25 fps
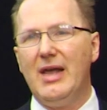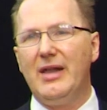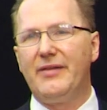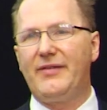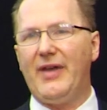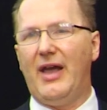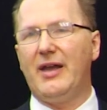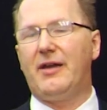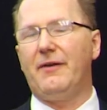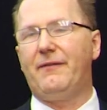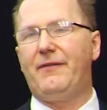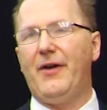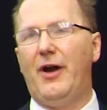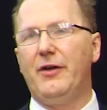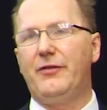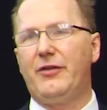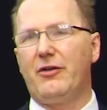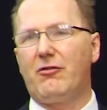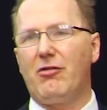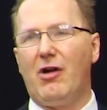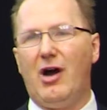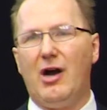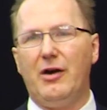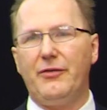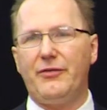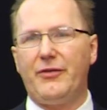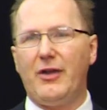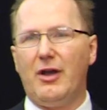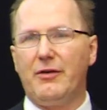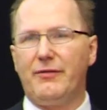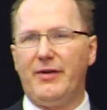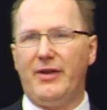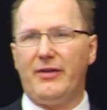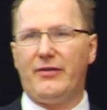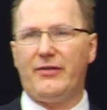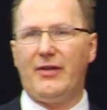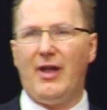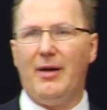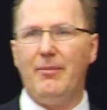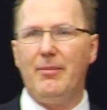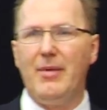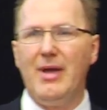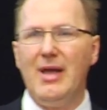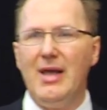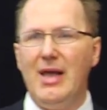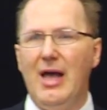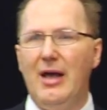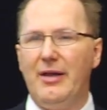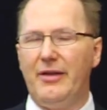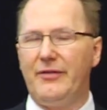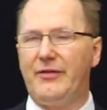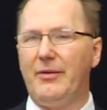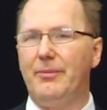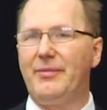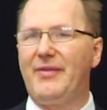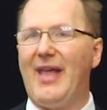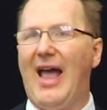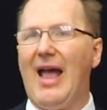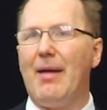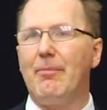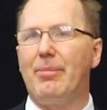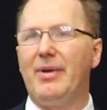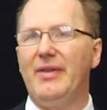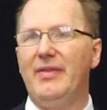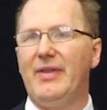take a photograph, so if it's some damp